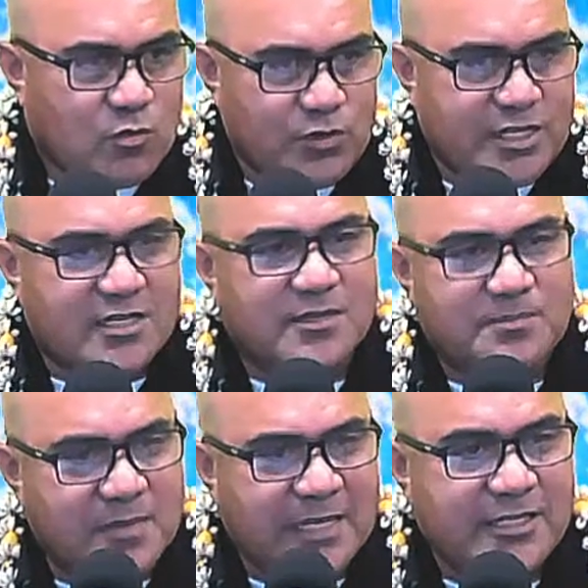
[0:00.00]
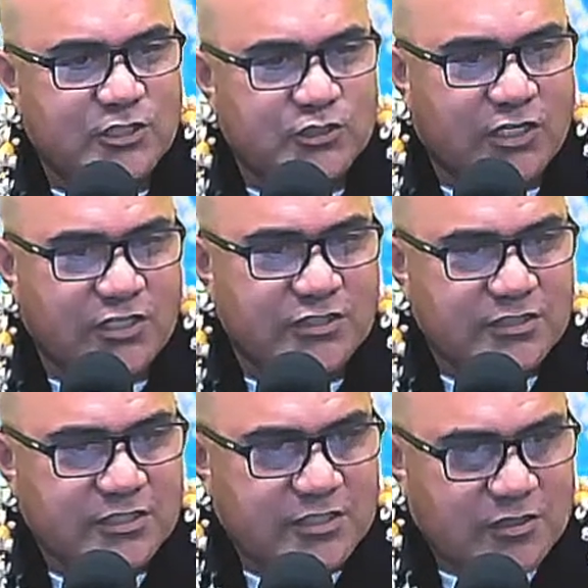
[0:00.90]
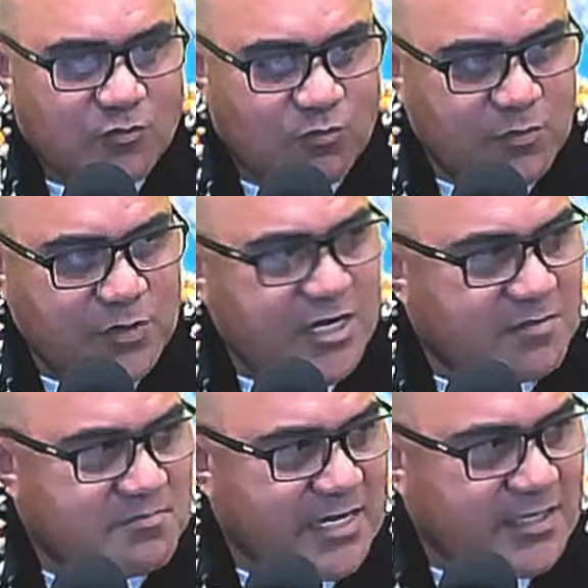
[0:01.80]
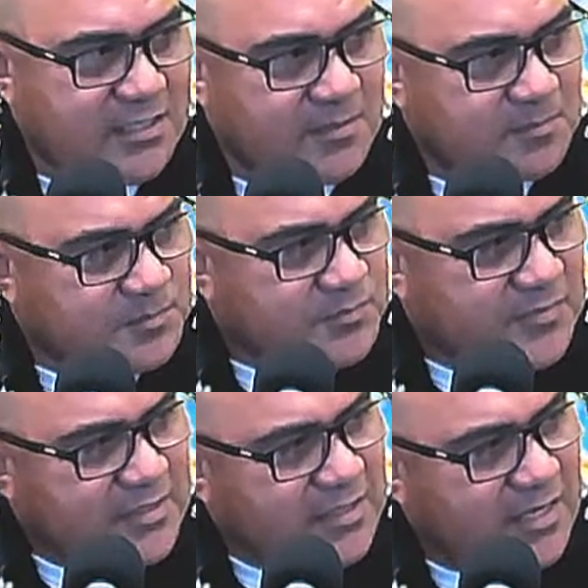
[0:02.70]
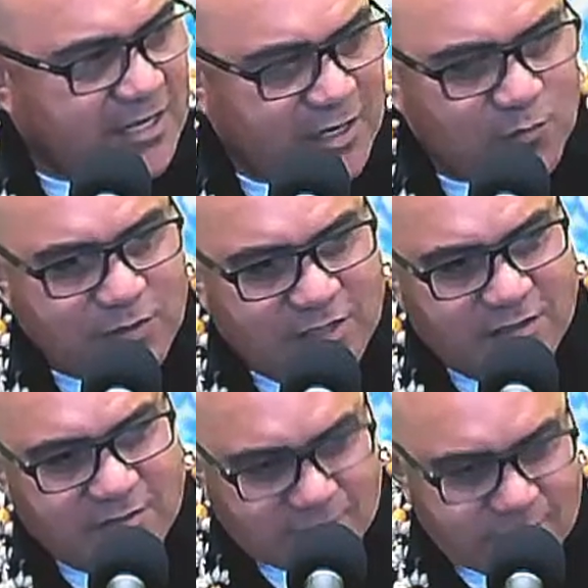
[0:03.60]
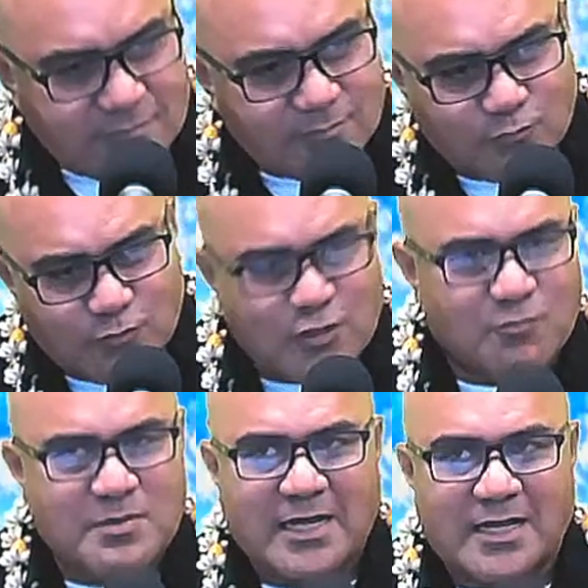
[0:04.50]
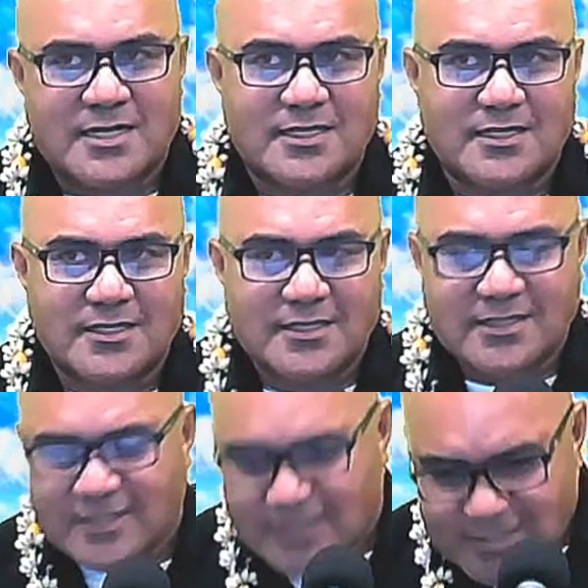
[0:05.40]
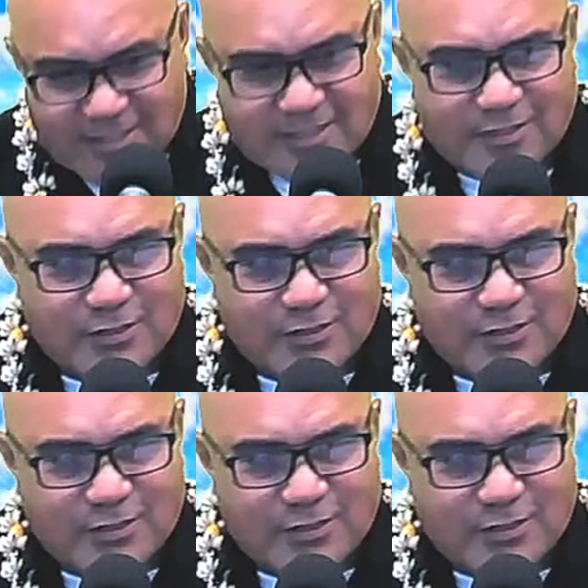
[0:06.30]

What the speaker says: We're going to play this song when we come back, and then we go back to